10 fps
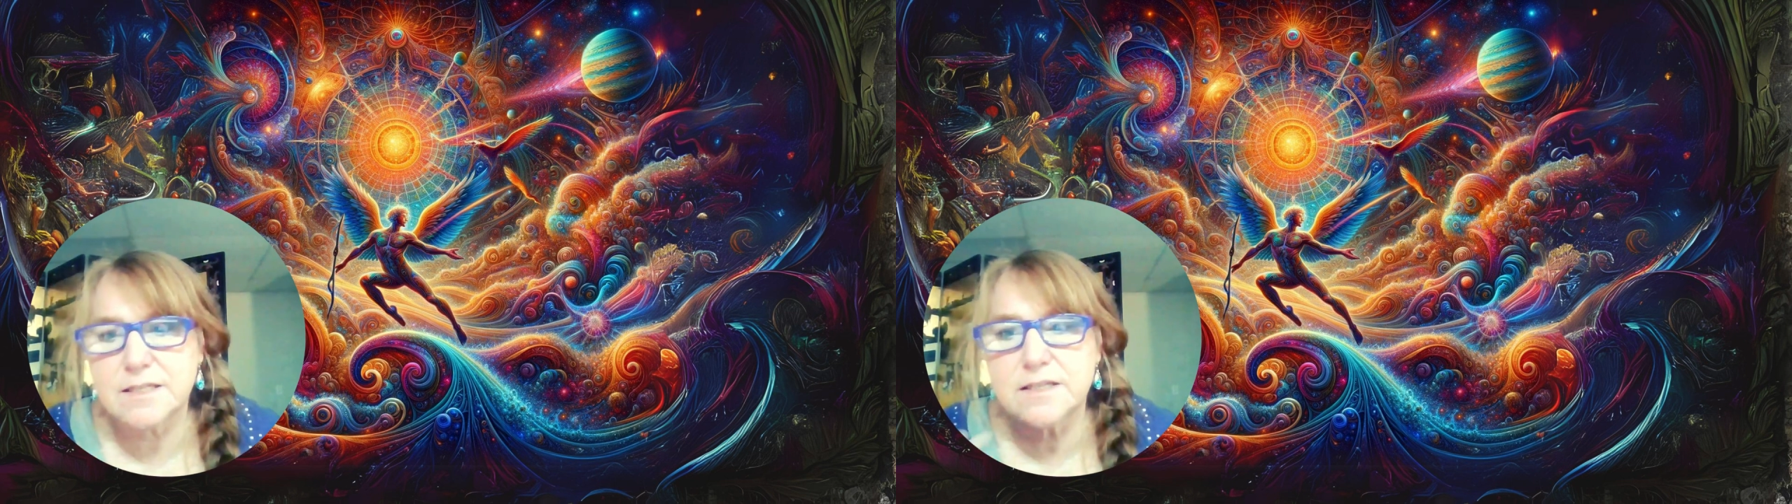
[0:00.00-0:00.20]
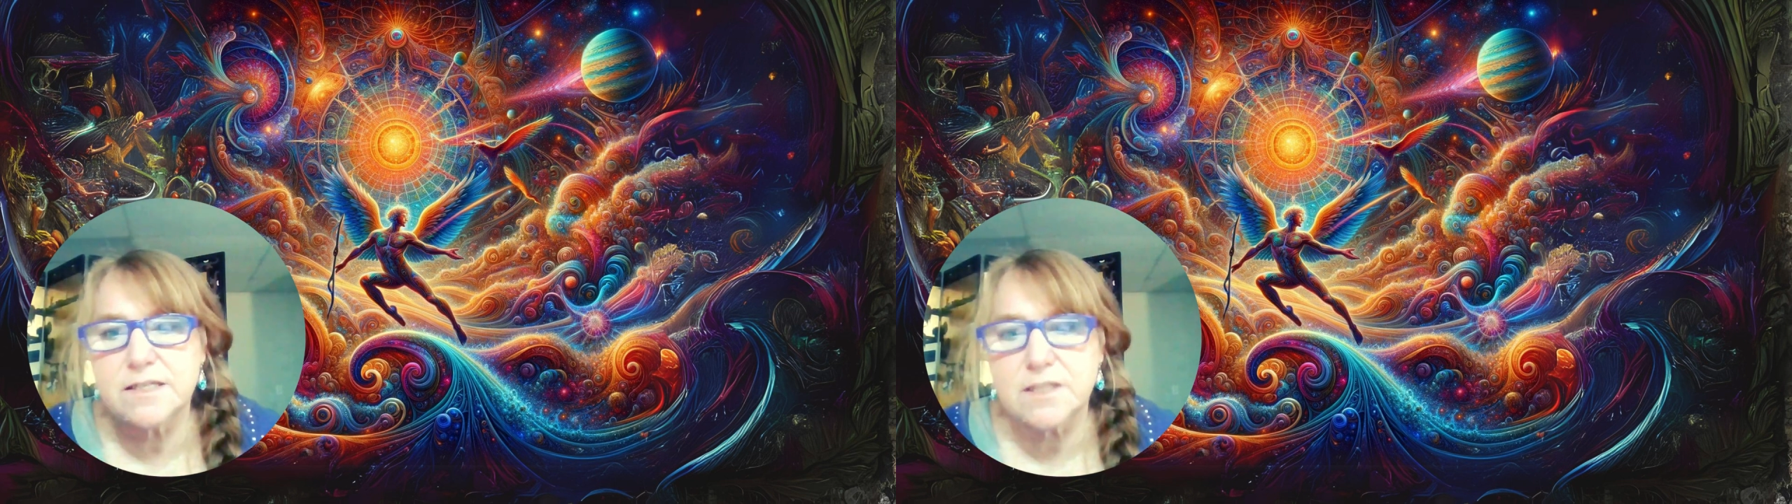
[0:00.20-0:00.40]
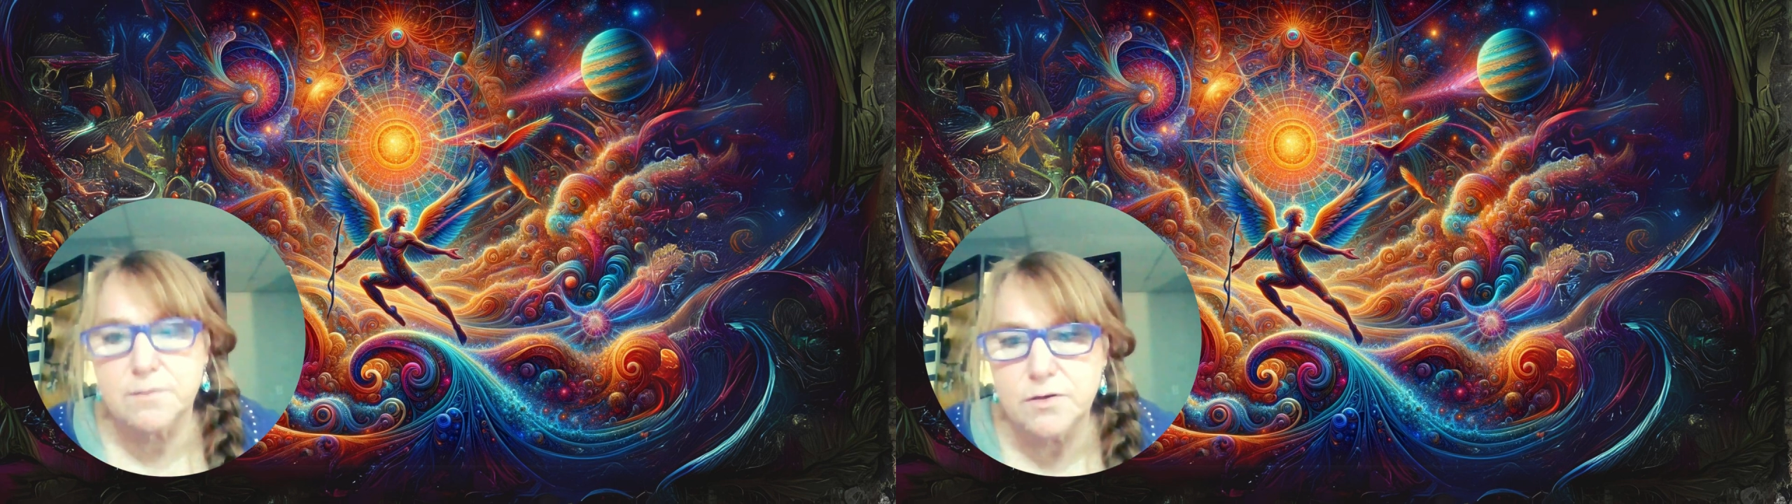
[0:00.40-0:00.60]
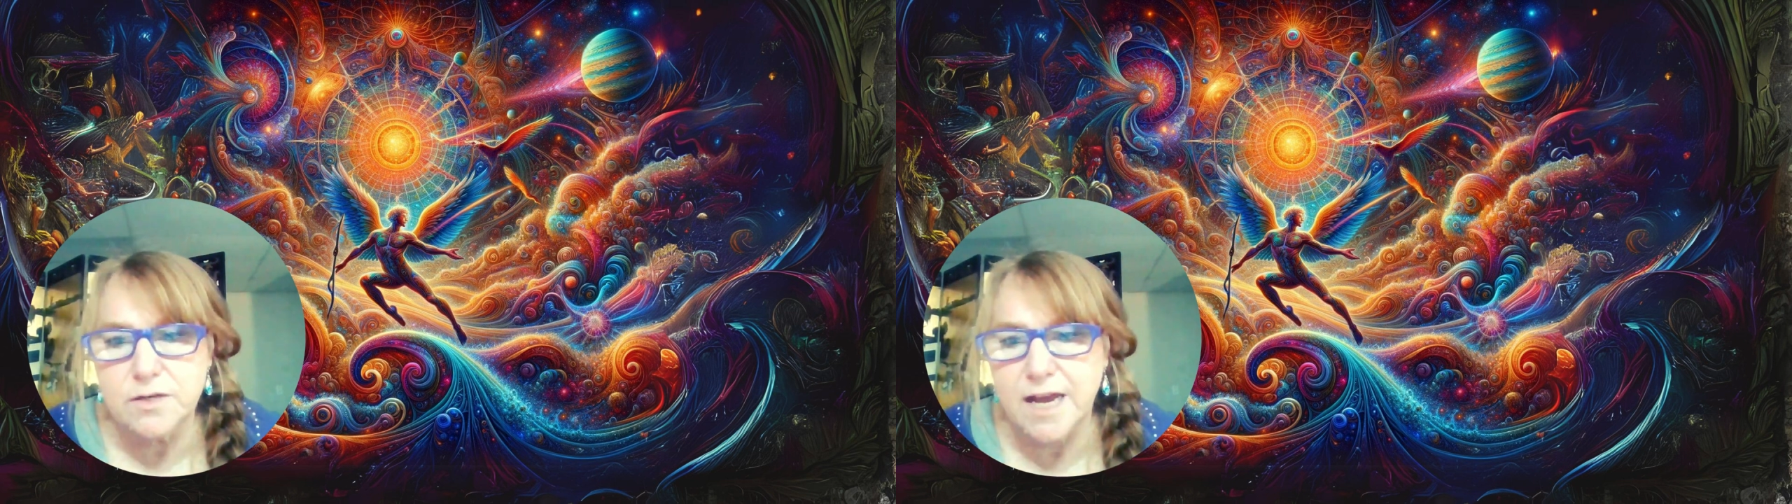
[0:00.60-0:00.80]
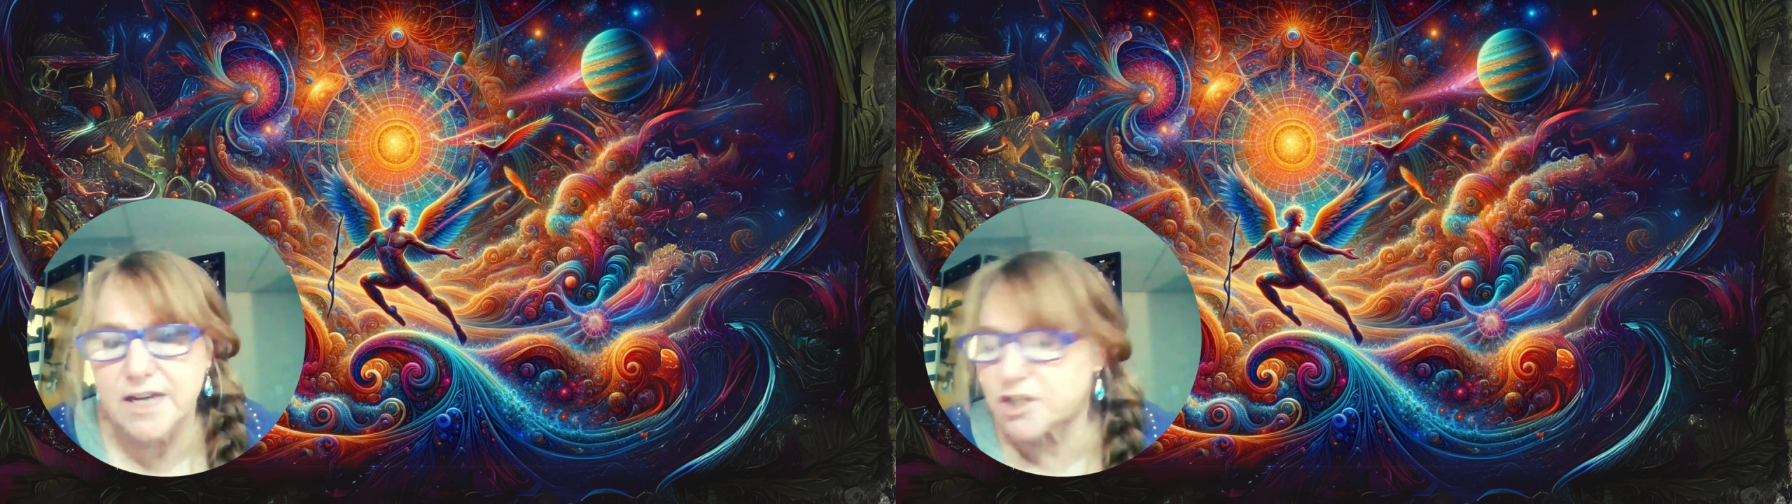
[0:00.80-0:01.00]
this
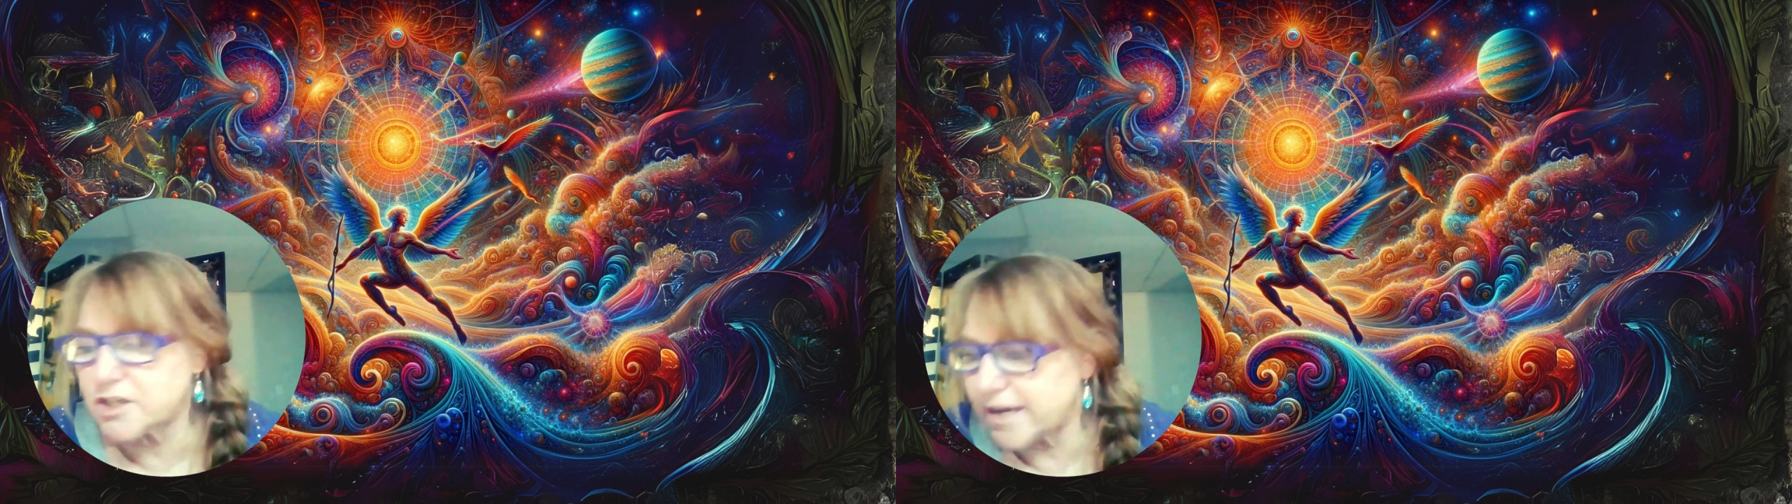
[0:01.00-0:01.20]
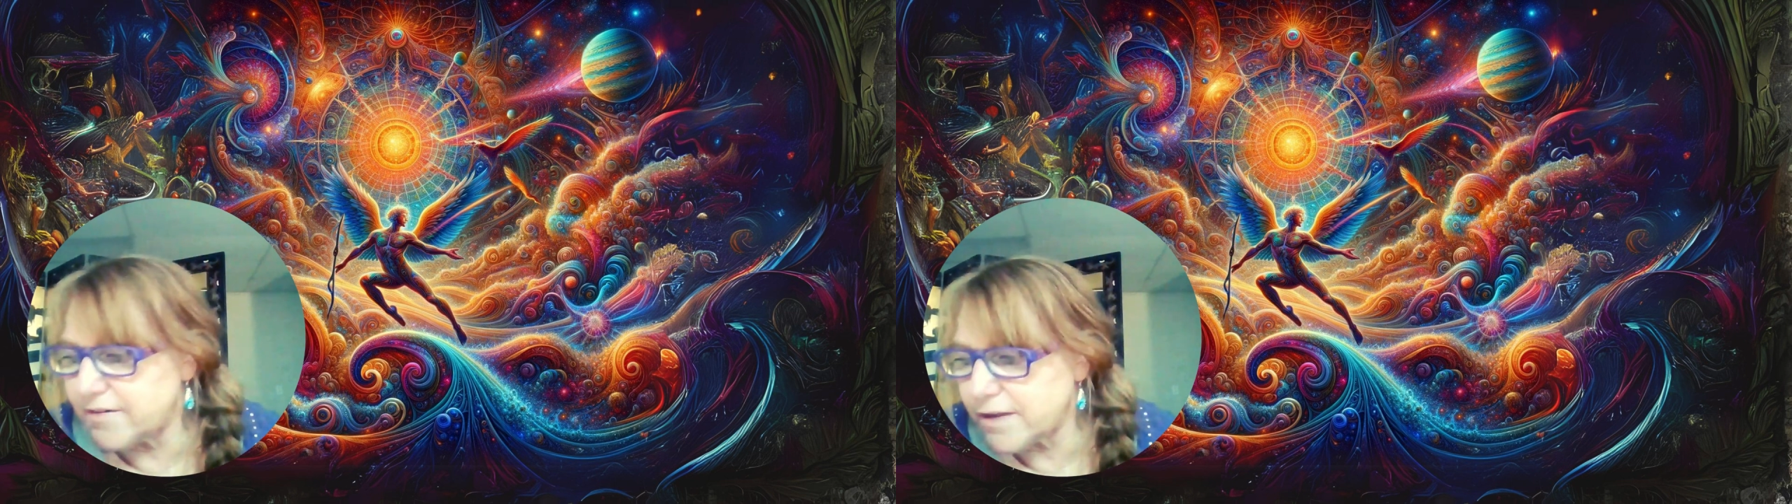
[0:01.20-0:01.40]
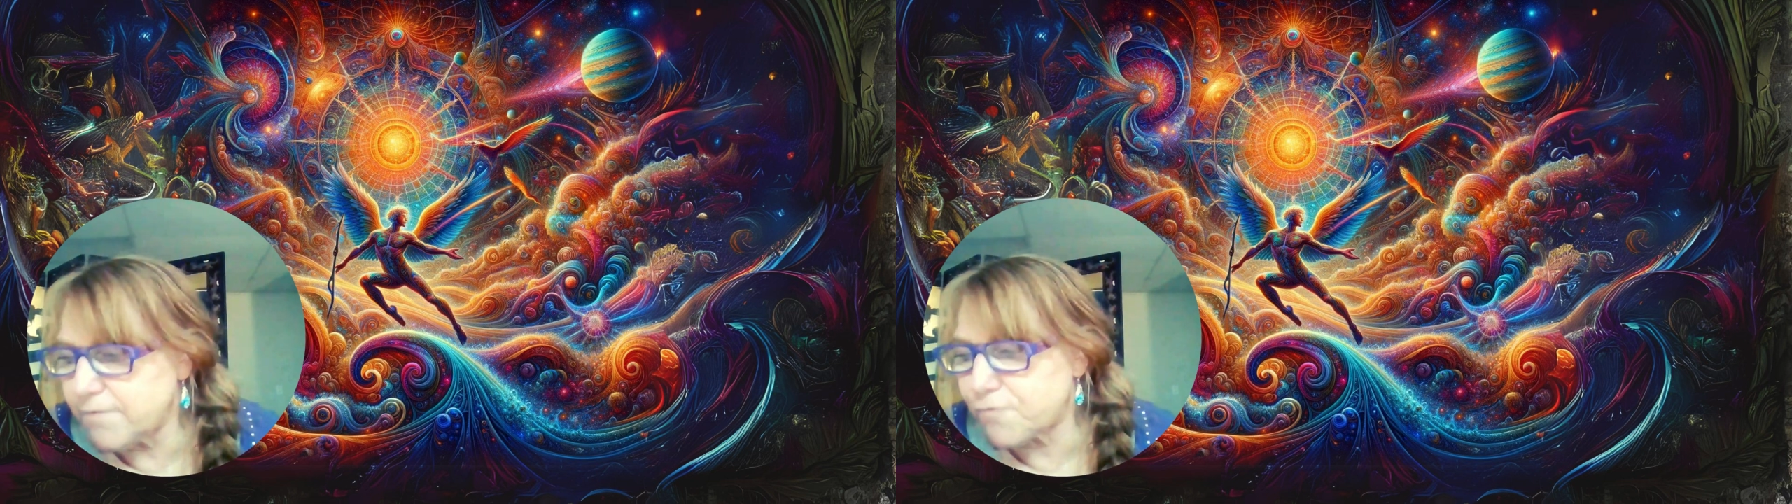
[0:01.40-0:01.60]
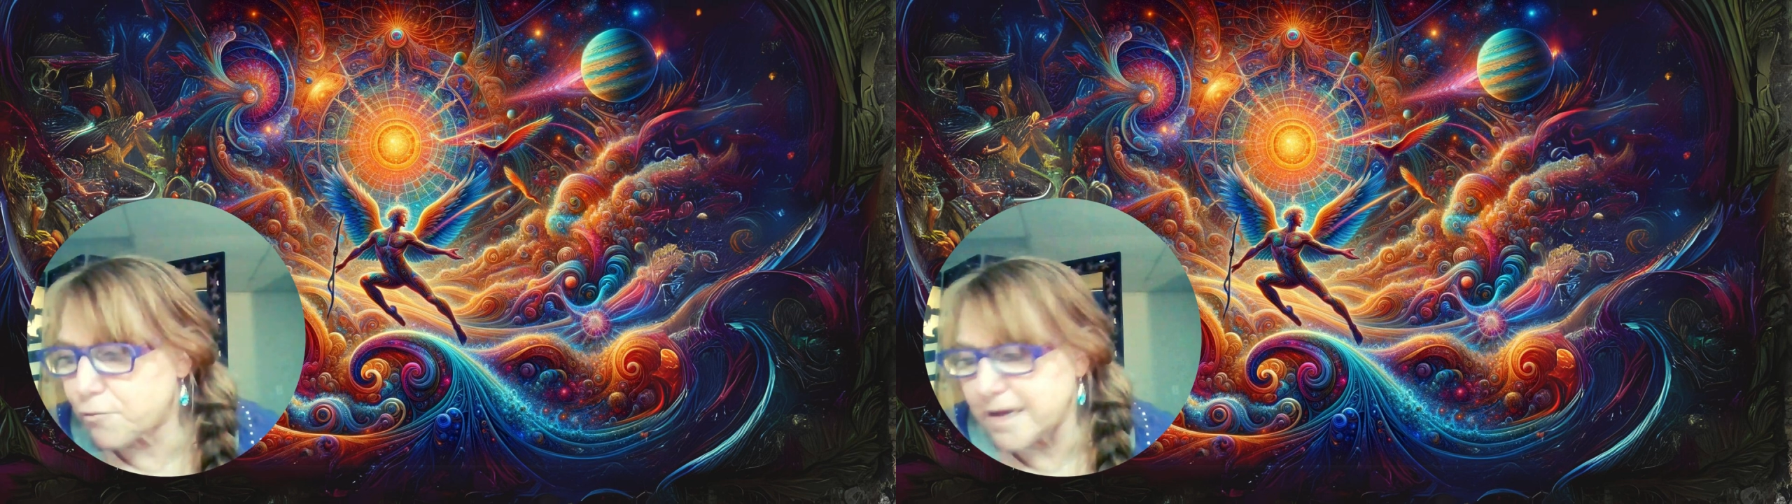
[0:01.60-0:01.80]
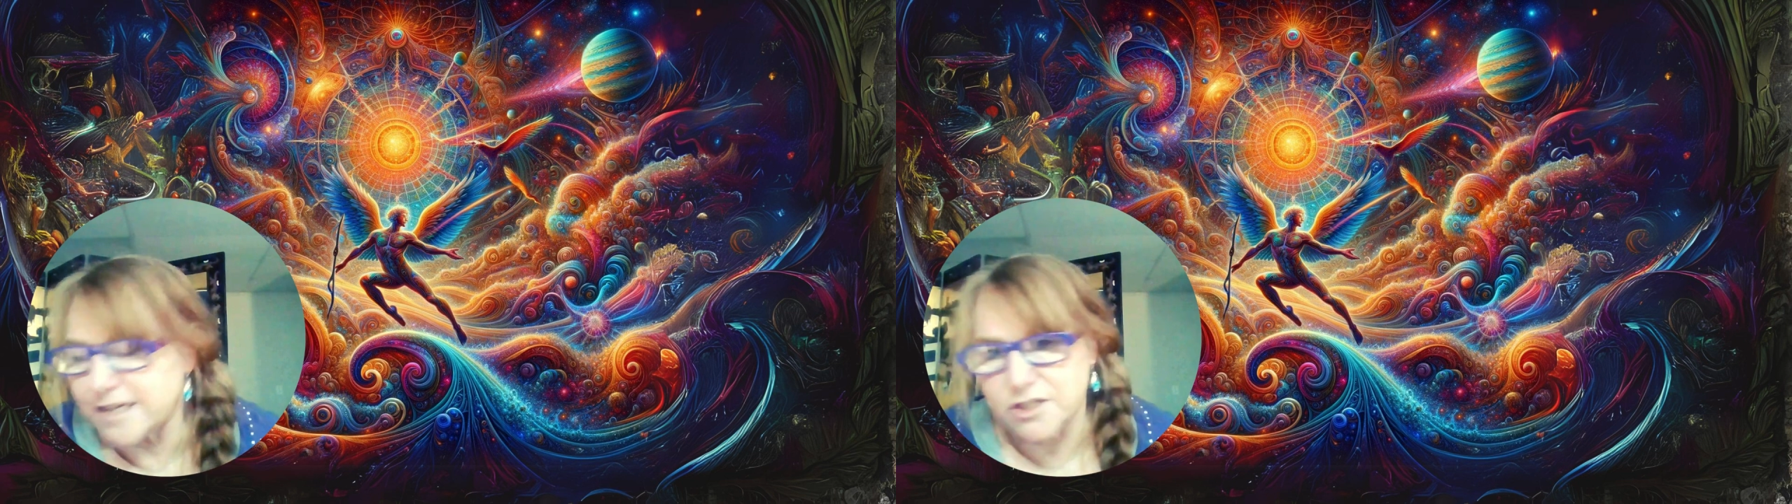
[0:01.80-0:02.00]
communication and
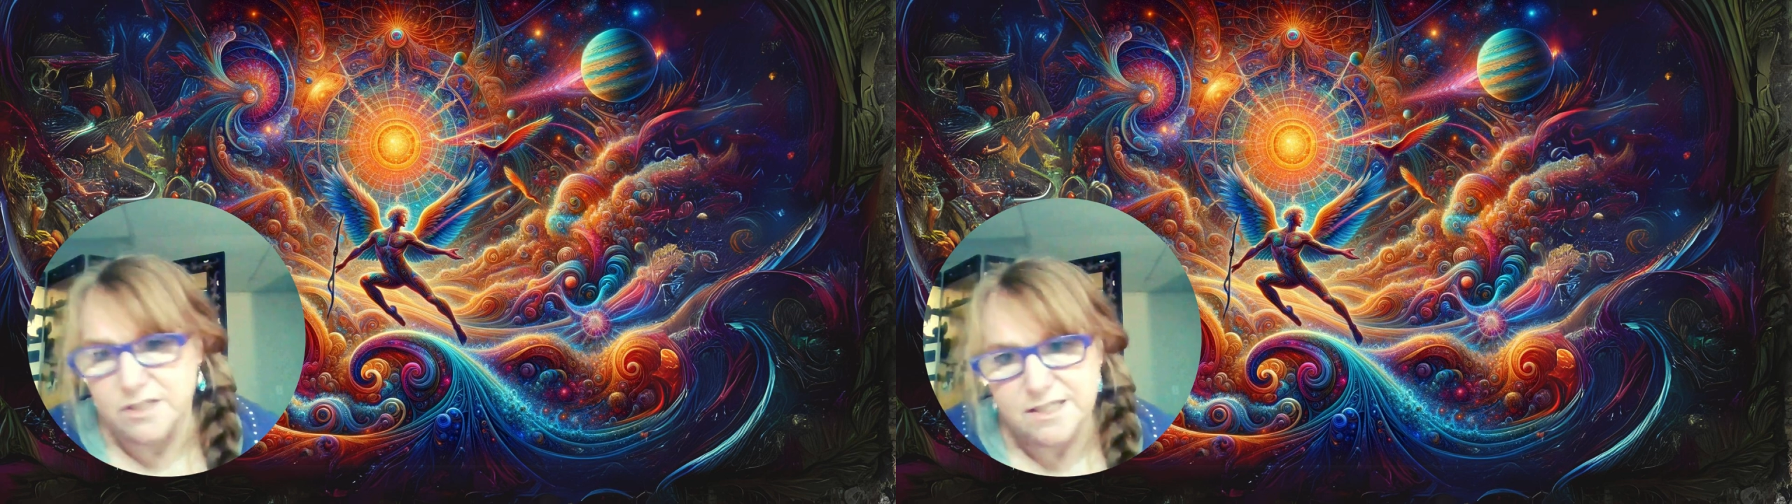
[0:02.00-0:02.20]
information.